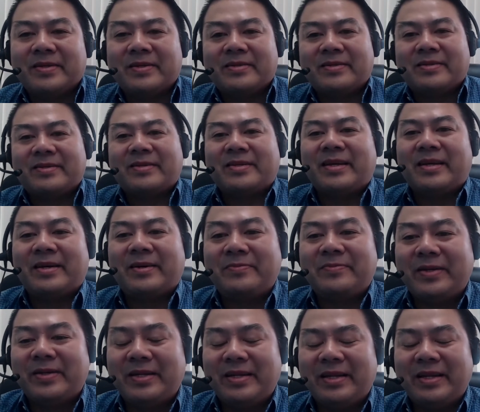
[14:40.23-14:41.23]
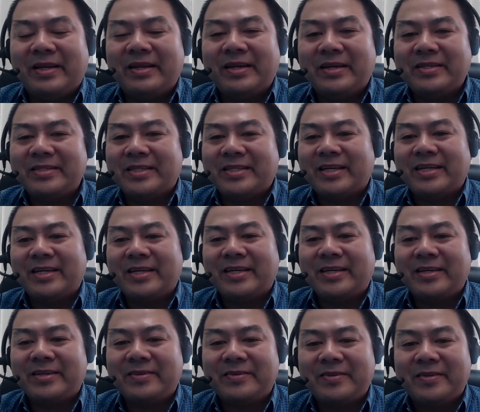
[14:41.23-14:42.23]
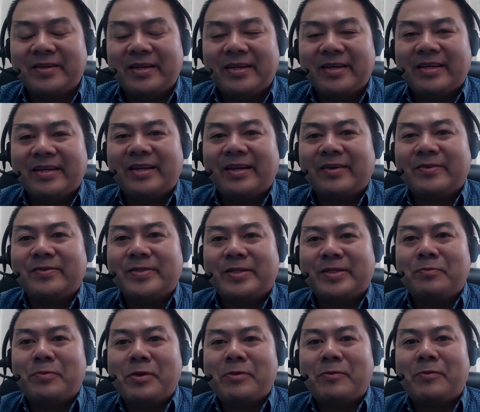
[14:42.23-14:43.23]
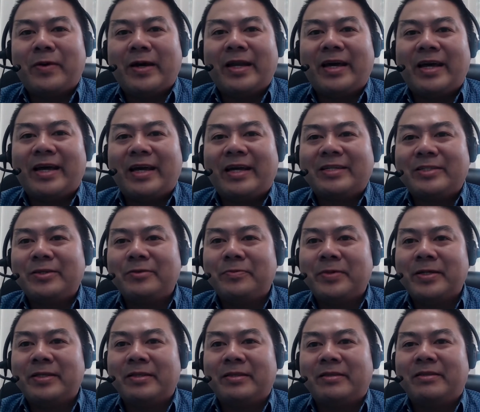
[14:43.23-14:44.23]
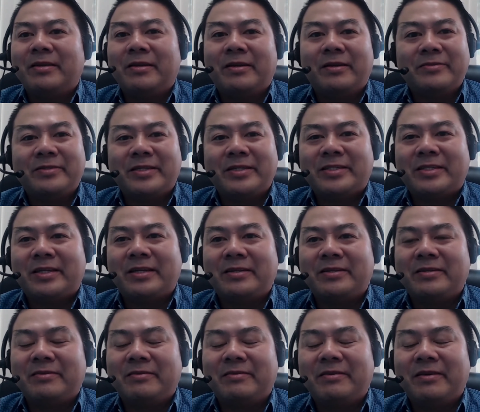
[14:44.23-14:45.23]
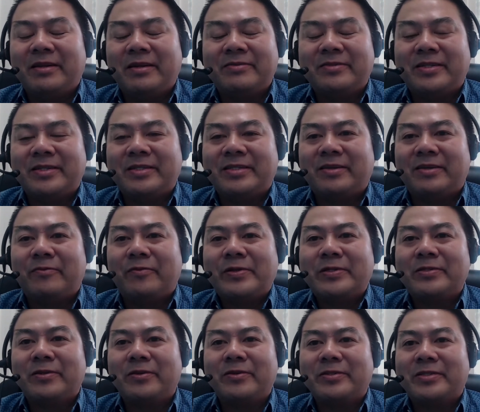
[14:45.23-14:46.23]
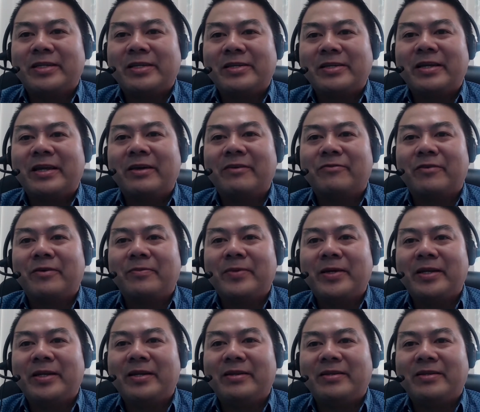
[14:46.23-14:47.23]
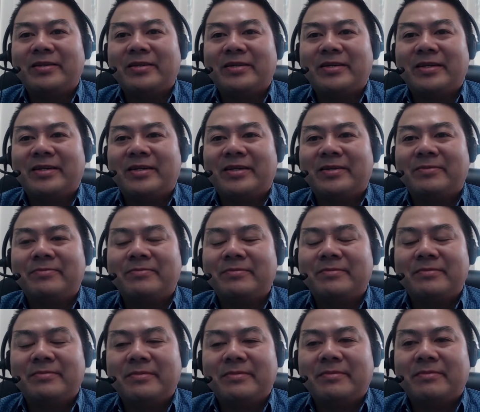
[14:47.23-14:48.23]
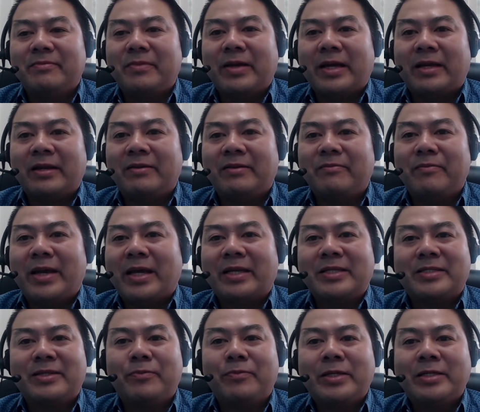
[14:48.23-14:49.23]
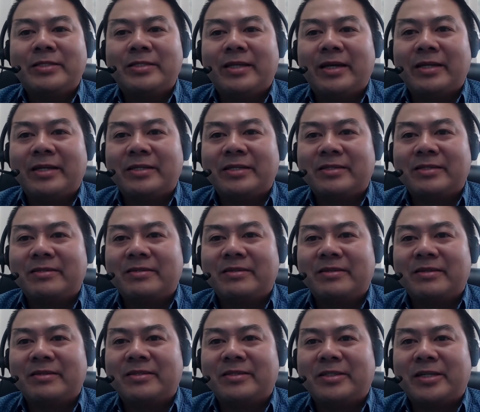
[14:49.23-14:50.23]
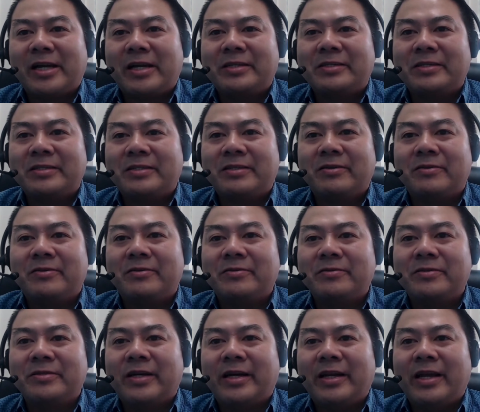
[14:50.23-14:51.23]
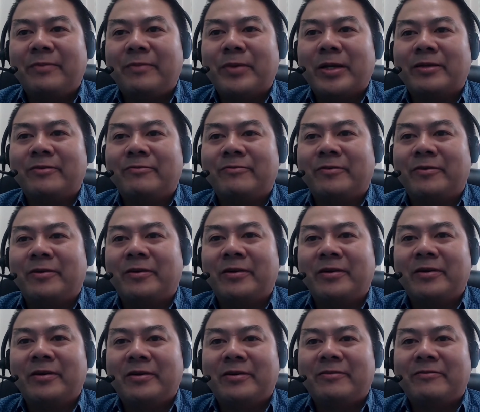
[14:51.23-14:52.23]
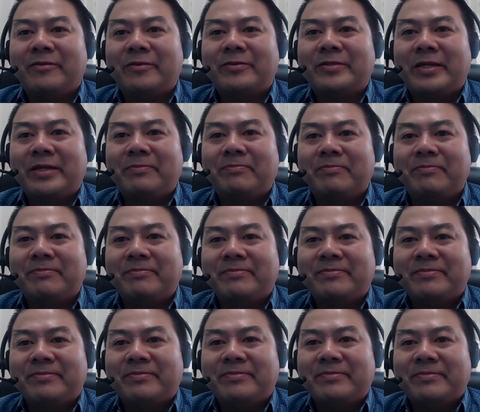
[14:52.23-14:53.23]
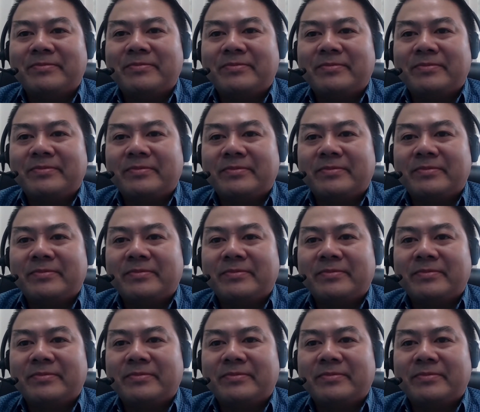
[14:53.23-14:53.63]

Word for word: Yeah, yeah, yeah it, it does. And uh, you know, some people might not ask you, but you know, just the you know, just the results that you get from it, um, making making somebody's day just just changes the whole dynamic of your of your team. So